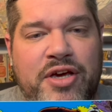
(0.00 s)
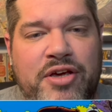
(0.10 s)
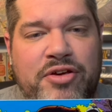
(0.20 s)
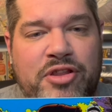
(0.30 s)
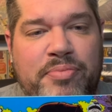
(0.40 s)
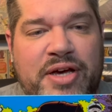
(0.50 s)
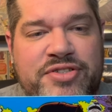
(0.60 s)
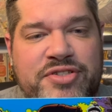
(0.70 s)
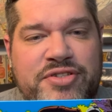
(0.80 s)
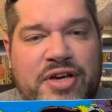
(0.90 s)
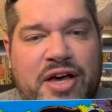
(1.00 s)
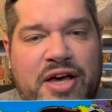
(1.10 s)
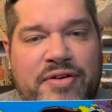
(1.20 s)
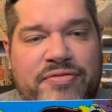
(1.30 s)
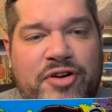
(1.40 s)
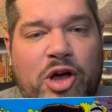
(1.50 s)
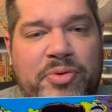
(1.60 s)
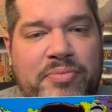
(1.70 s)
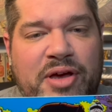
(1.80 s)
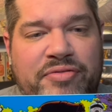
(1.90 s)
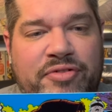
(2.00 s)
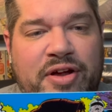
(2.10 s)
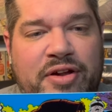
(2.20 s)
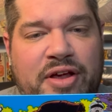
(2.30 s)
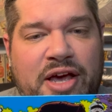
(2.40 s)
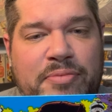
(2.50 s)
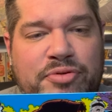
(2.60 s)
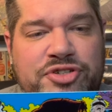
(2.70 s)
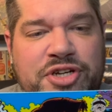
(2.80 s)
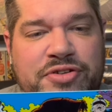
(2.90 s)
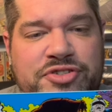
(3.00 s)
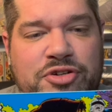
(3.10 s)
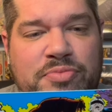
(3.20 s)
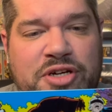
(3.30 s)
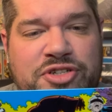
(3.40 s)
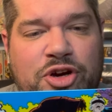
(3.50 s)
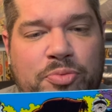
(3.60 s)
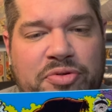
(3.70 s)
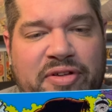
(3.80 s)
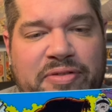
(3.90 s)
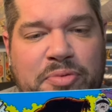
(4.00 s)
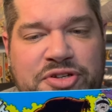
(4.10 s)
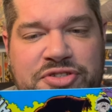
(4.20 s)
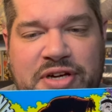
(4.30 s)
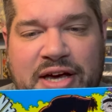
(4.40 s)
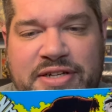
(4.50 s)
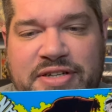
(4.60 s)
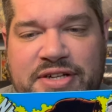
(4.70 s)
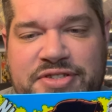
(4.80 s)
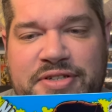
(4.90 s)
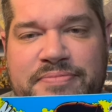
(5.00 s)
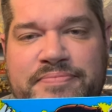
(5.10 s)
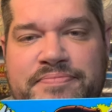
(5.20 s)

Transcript: You're the best for helping my friend. I appreciate you so much. I hope you love the books you got, Tessa.